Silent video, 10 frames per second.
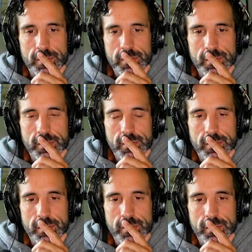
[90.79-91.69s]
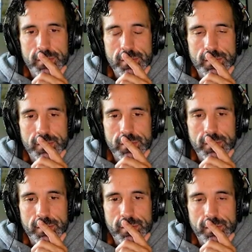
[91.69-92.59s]

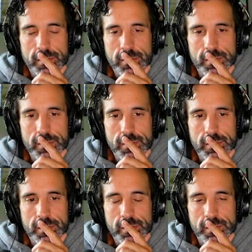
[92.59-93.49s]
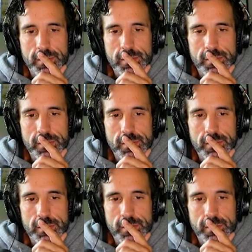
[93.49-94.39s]

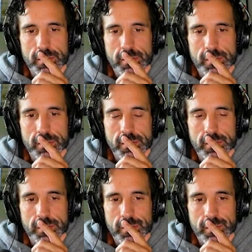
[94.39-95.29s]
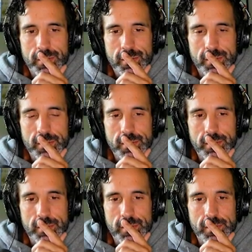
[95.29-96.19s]

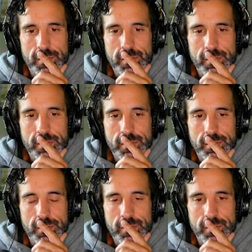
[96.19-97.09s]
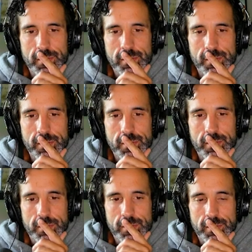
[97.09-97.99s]

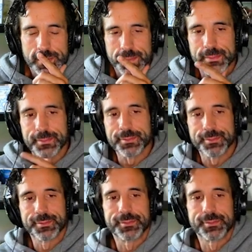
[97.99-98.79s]
(silent)